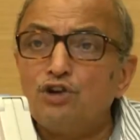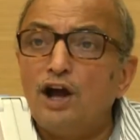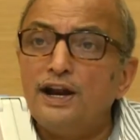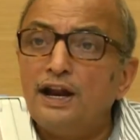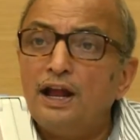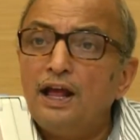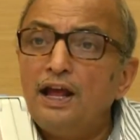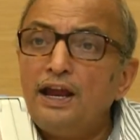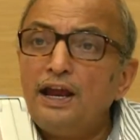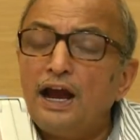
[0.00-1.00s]
on
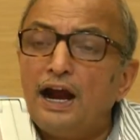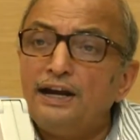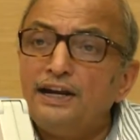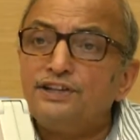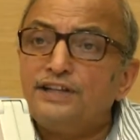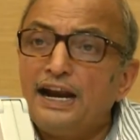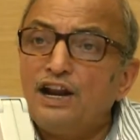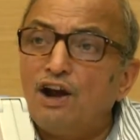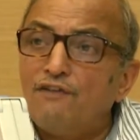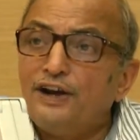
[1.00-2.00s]

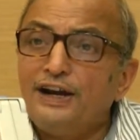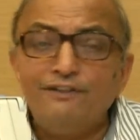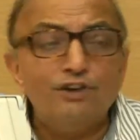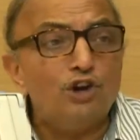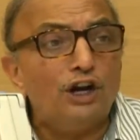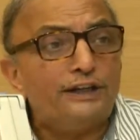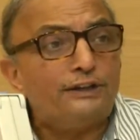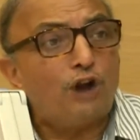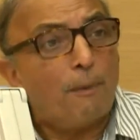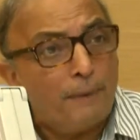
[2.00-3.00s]
understanding of individual
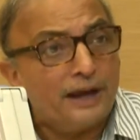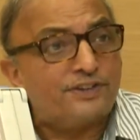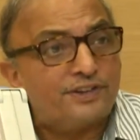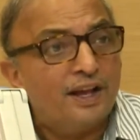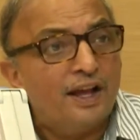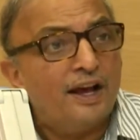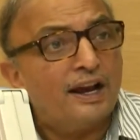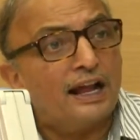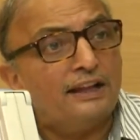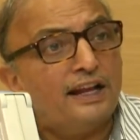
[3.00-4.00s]
topics
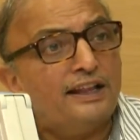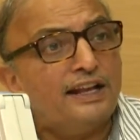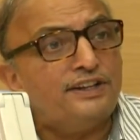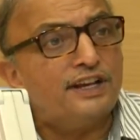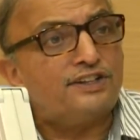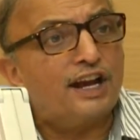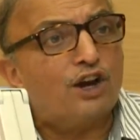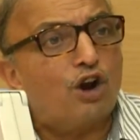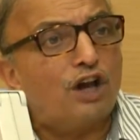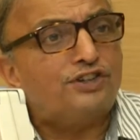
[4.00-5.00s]
rather than just a
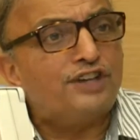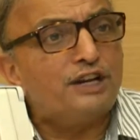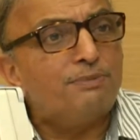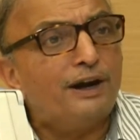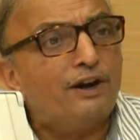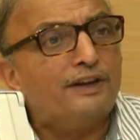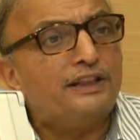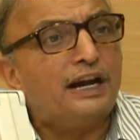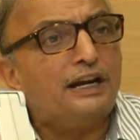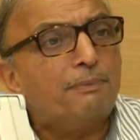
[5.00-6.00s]
gross judgment of a
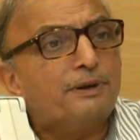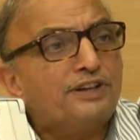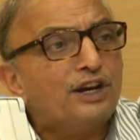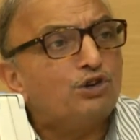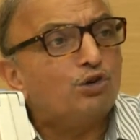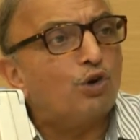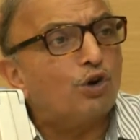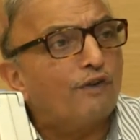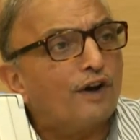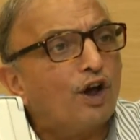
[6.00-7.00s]
30% score
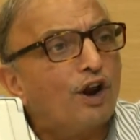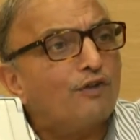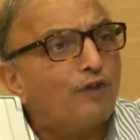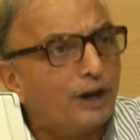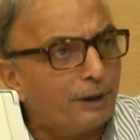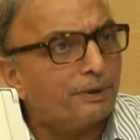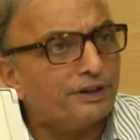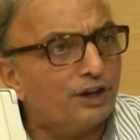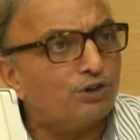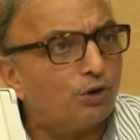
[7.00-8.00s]
overall or
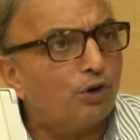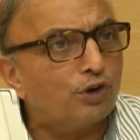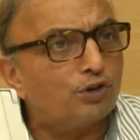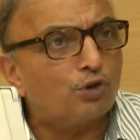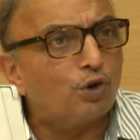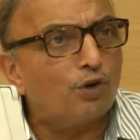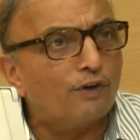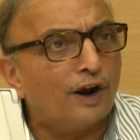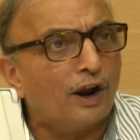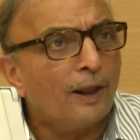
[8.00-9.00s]
40% score
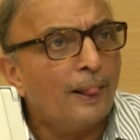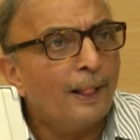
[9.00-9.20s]
overall?